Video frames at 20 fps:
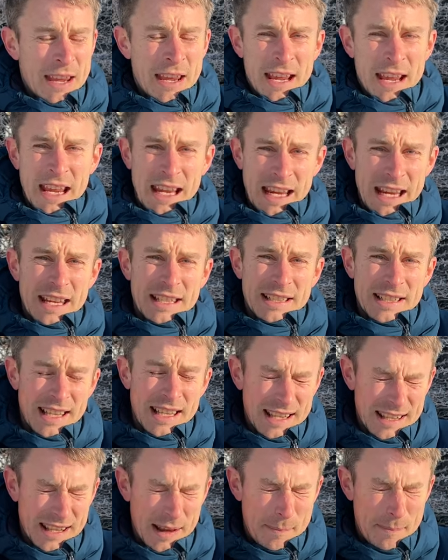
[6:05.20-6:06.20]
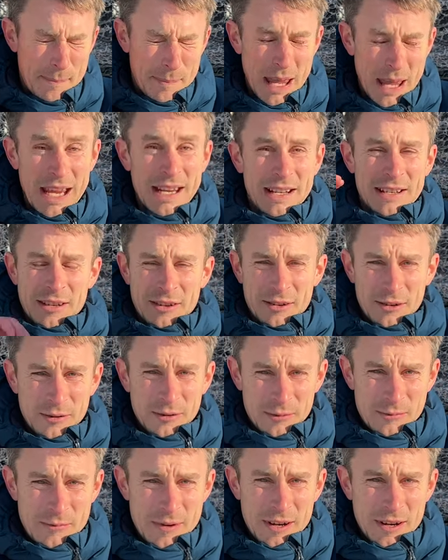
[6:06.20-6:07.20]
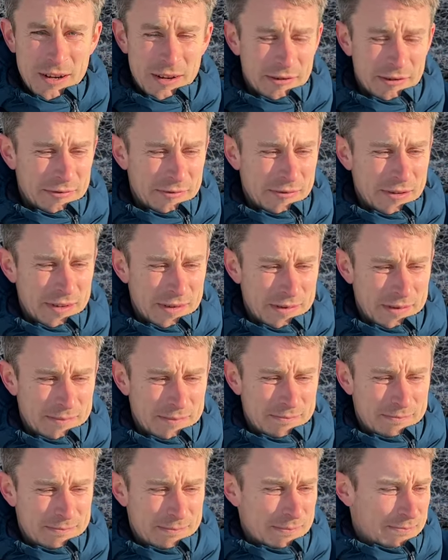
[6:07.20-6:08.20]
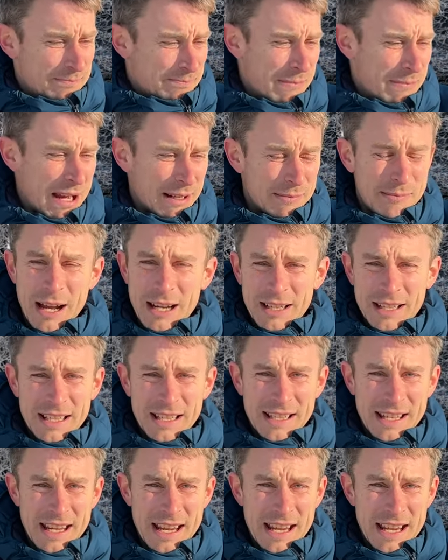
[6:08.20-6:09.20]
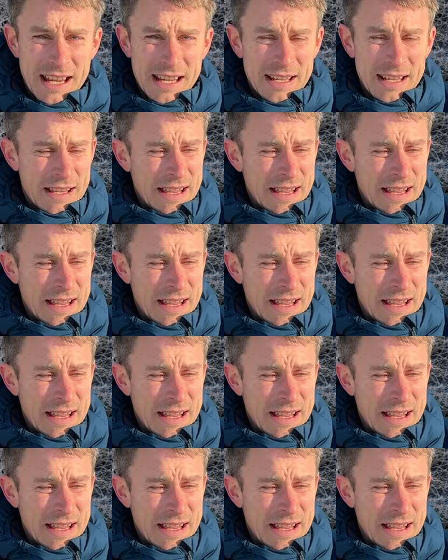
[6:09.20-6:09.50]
It is the pinnacle of backpacking gear.